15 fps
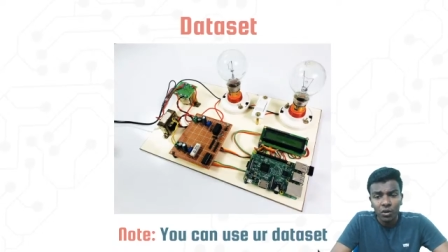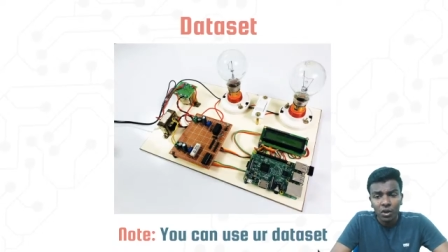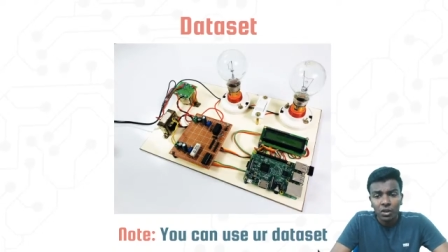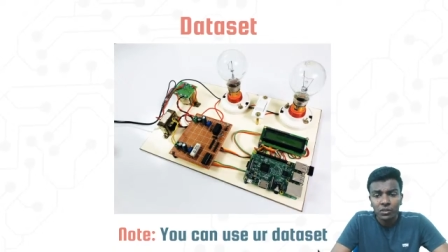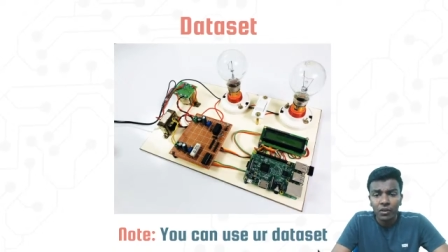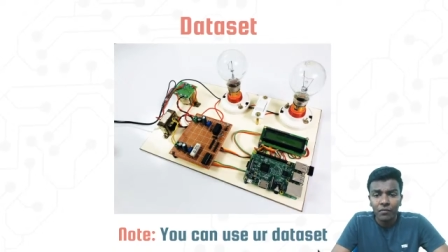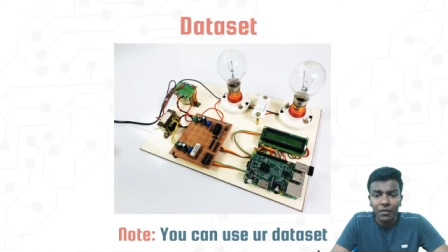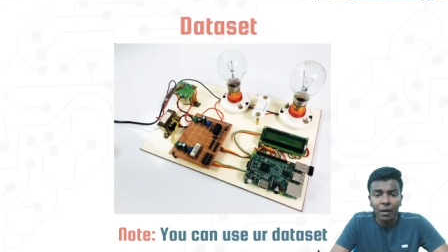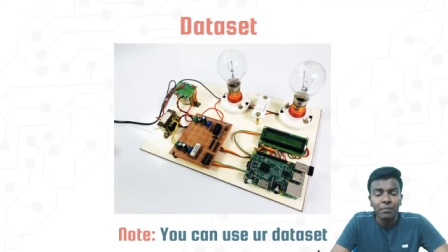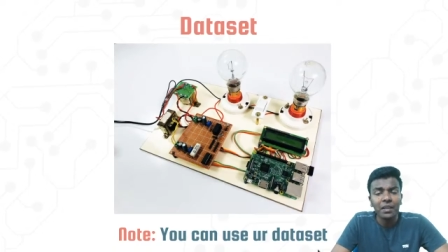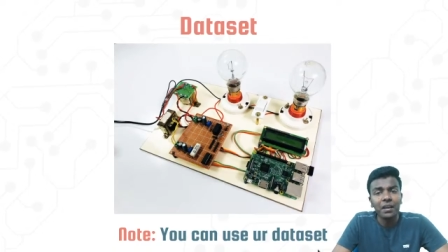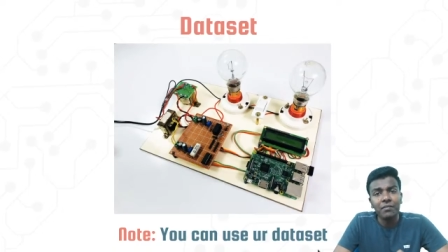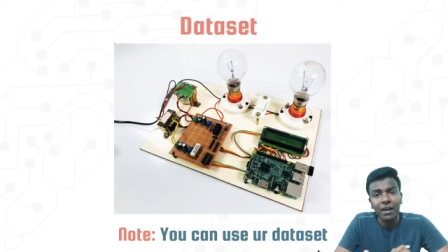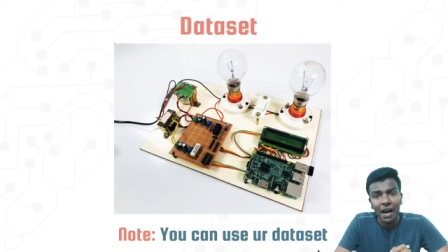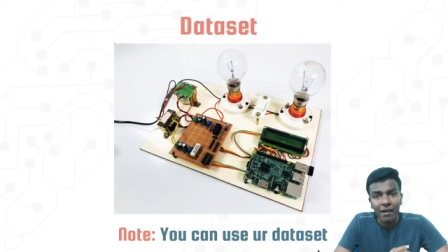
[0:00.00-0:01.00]
So from that
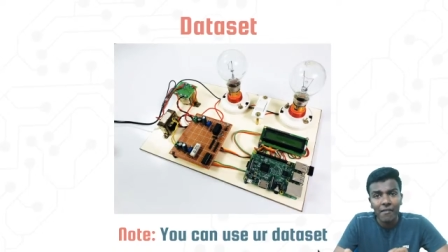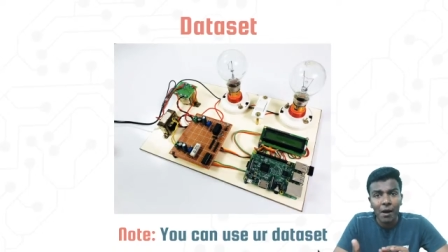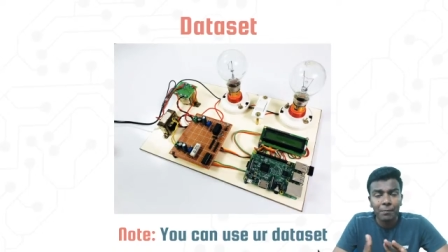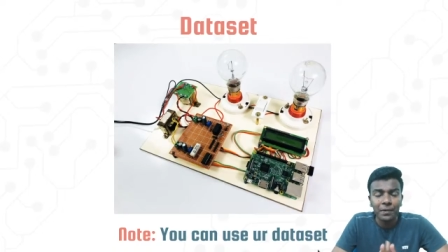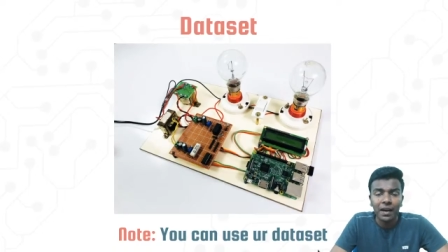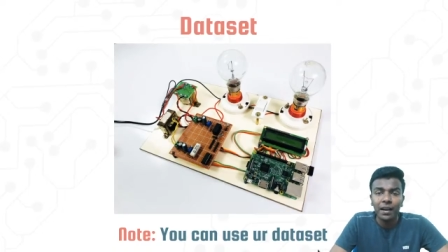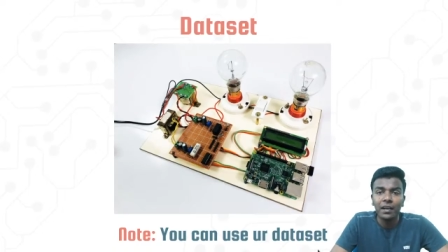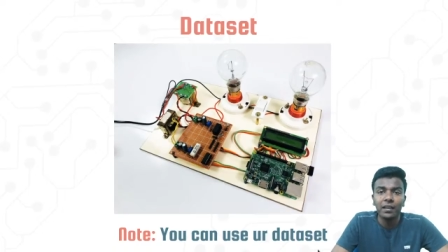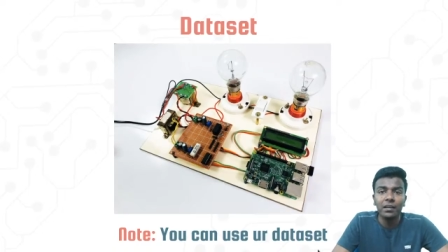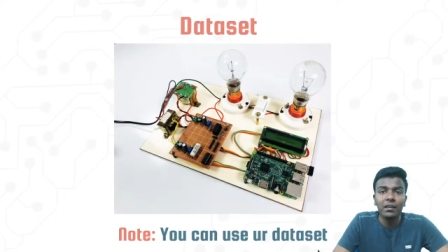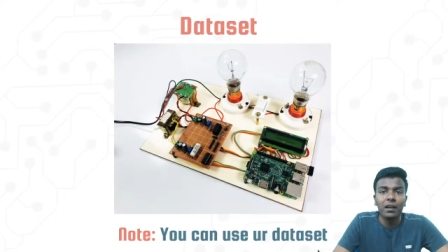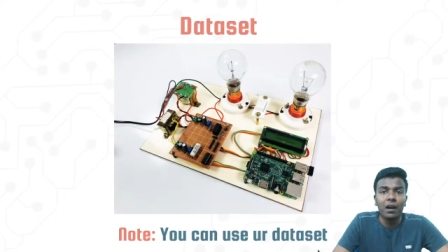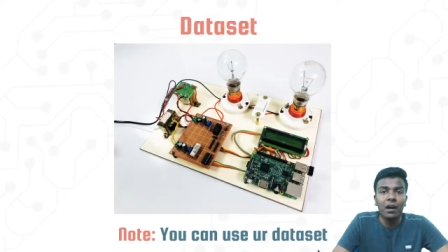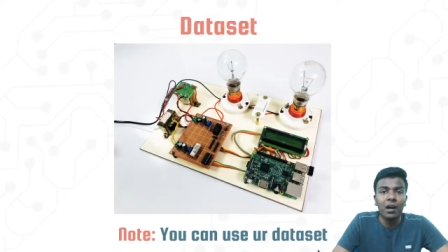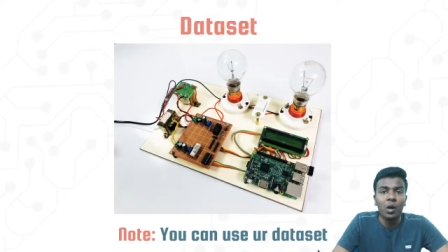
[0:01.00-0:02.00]
we have obtained
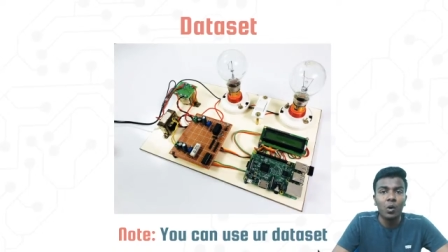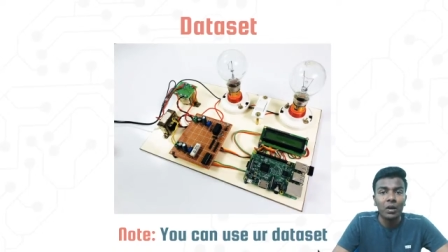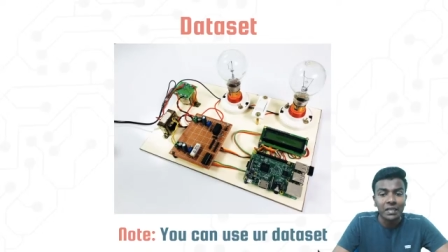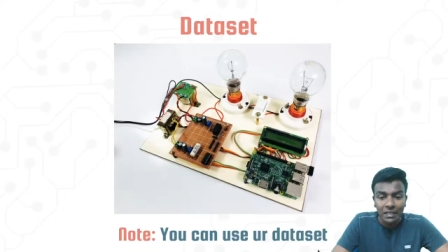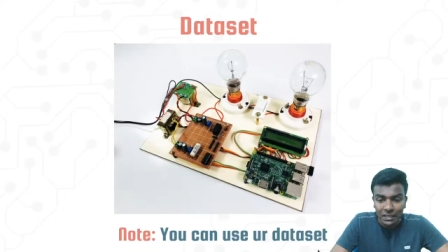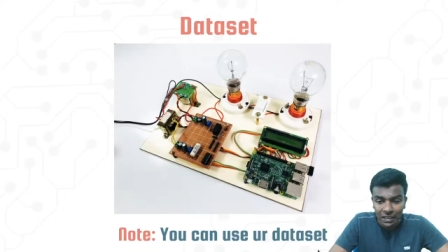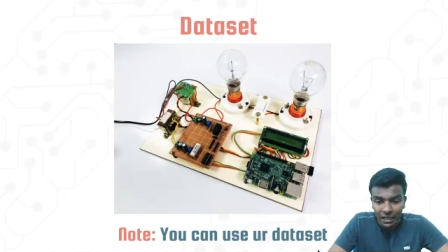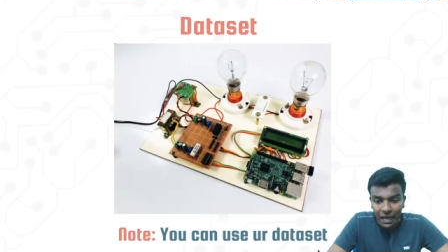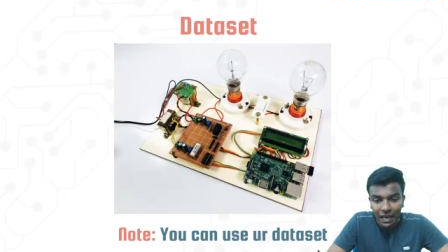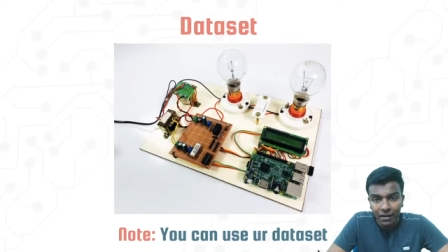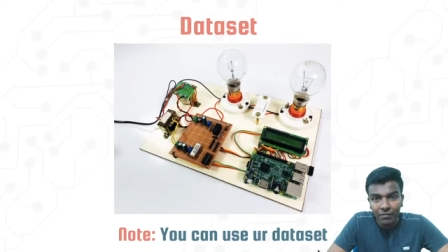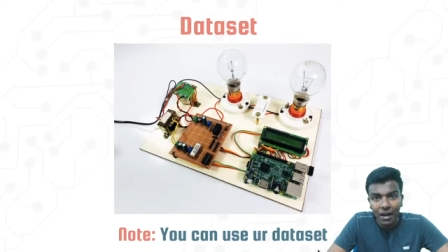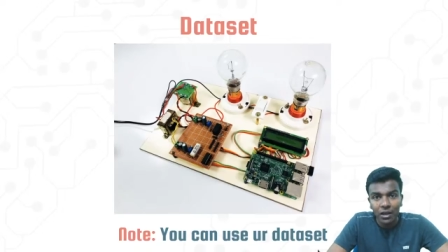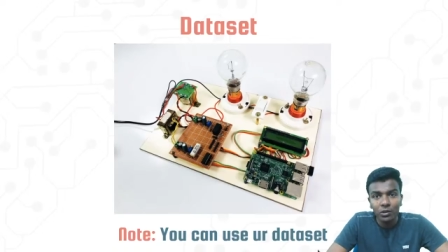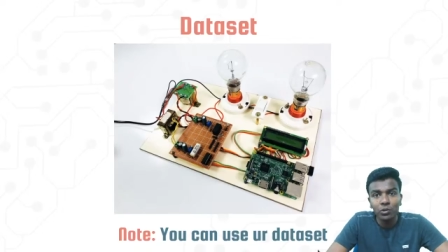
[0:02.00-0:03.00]
what is the current
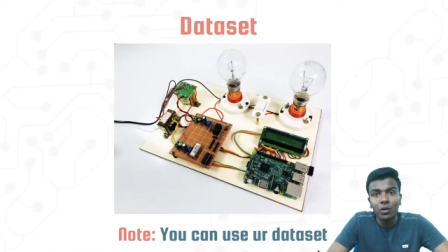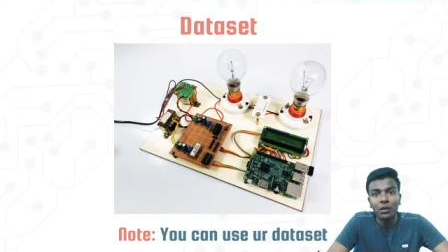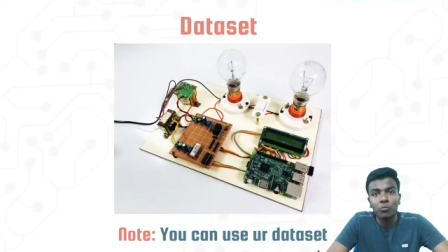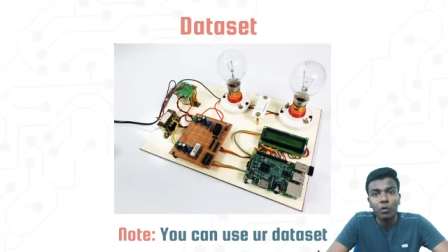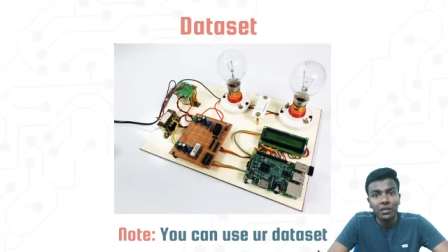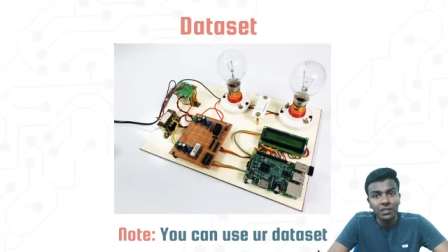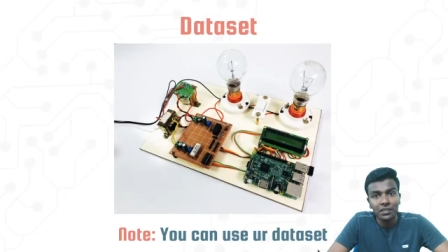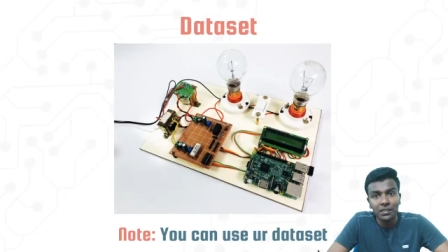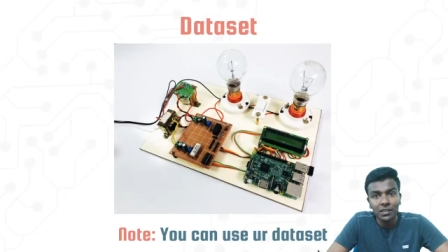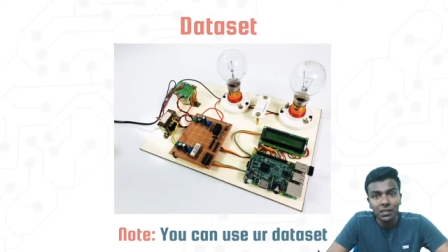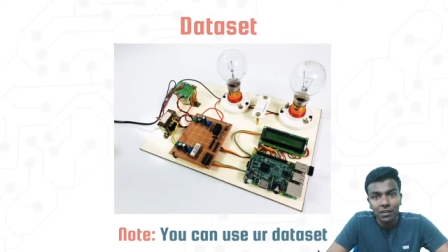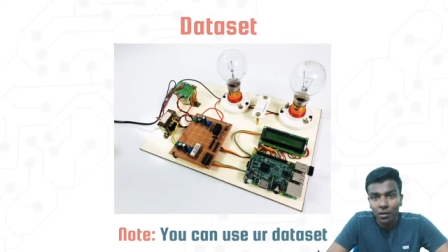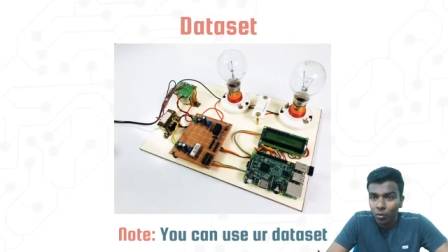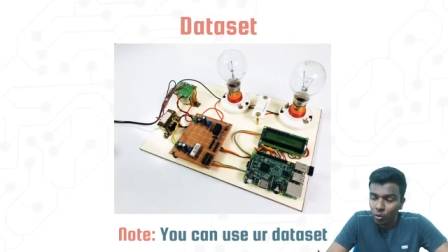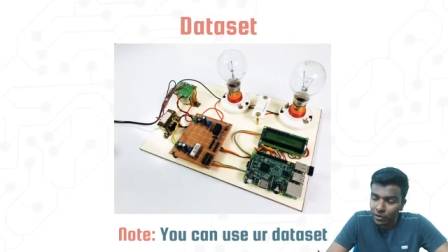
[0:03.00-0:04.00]
value and what is
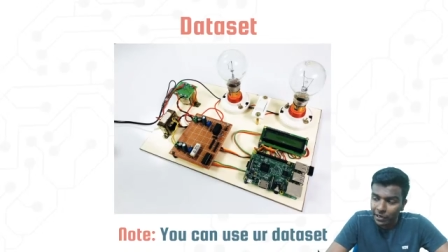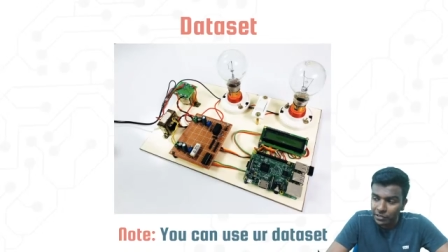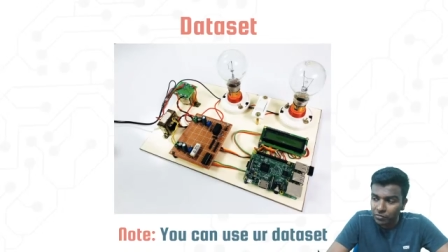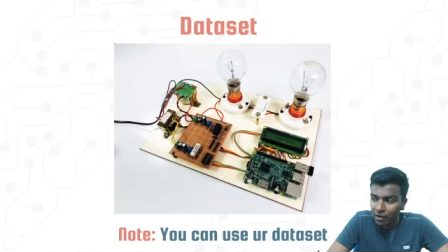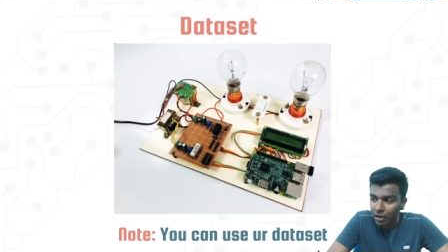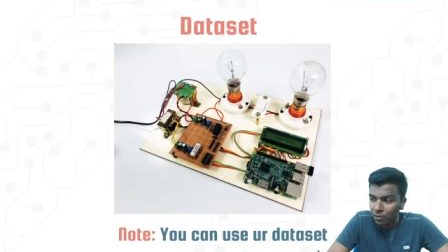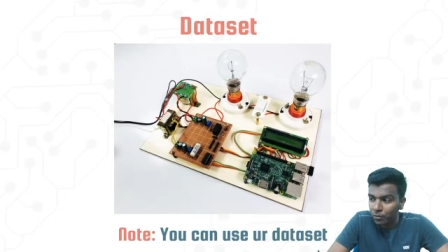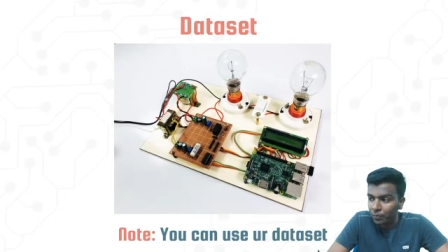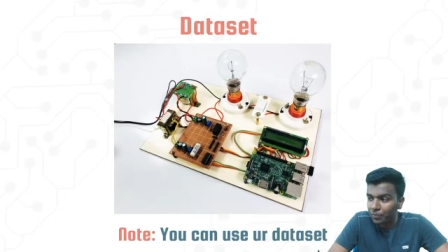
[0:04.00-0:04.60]
the voltage value.